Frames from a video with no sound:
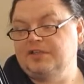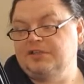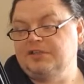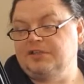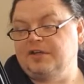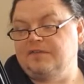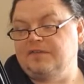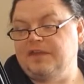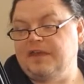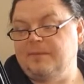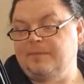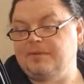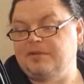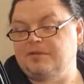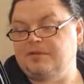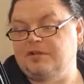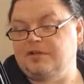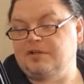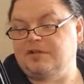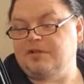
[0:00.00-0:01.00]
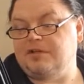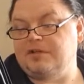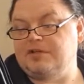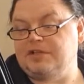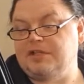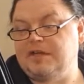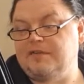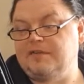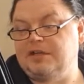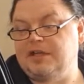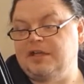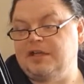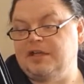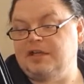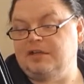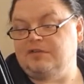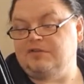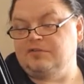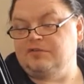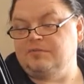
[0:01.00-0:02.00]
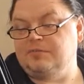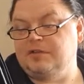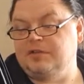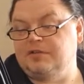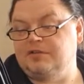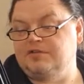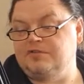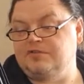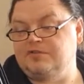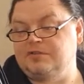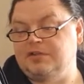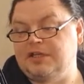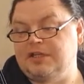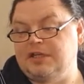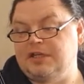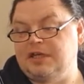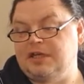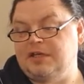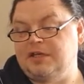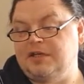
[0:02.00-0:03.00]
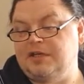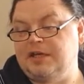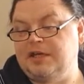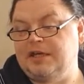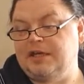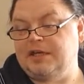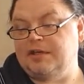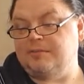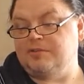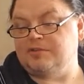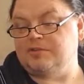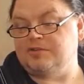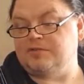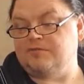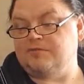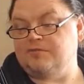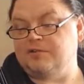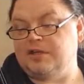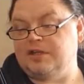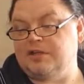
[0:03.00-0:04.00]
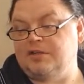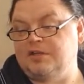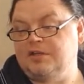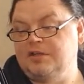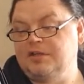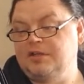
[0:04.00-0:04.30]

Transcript: of the episode. According to David A. Goodman, Trinier was suffering